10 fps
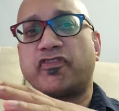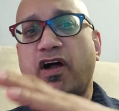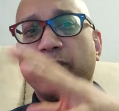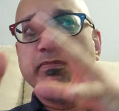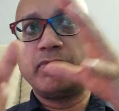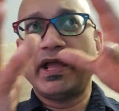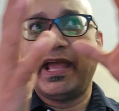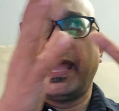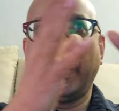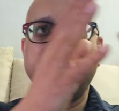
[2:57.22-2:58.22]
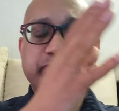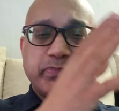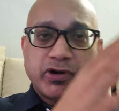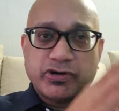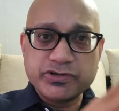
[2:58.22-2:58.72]
From a
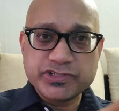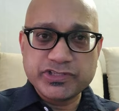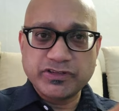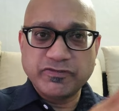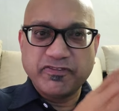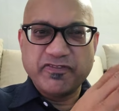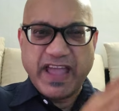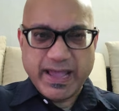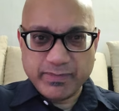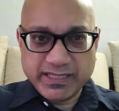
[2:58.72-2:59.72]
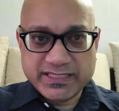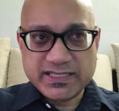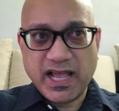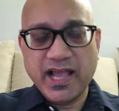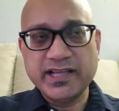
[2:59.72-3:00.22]
personal family
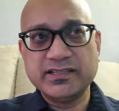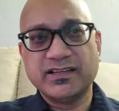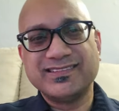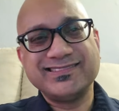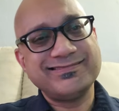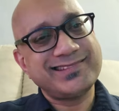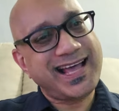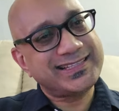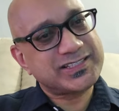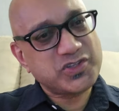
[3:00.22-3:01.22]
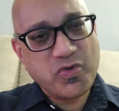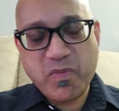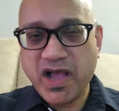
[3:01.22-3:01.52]
side, not so